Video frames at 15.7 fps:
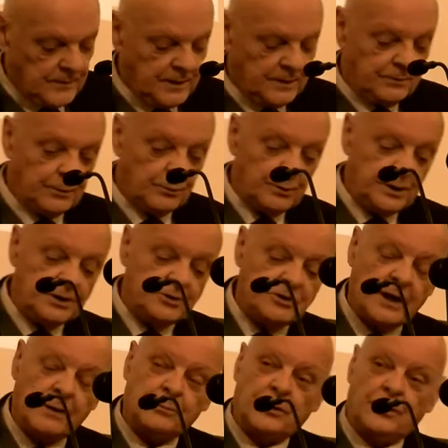if you read
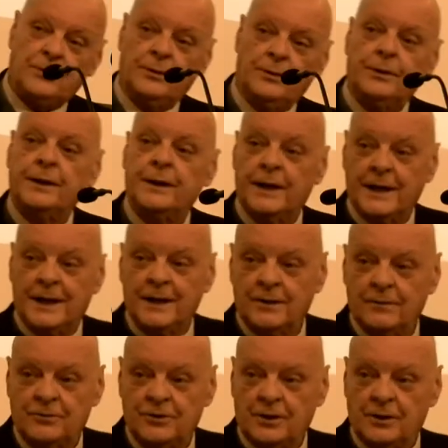chapter 39
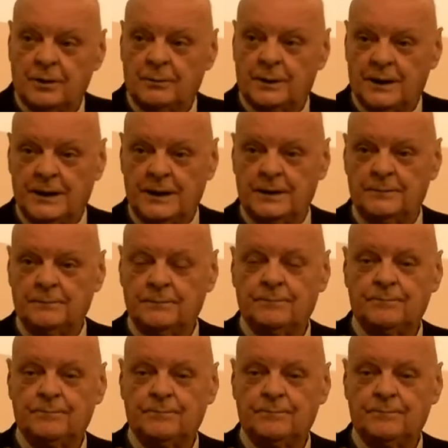of Jeremiah,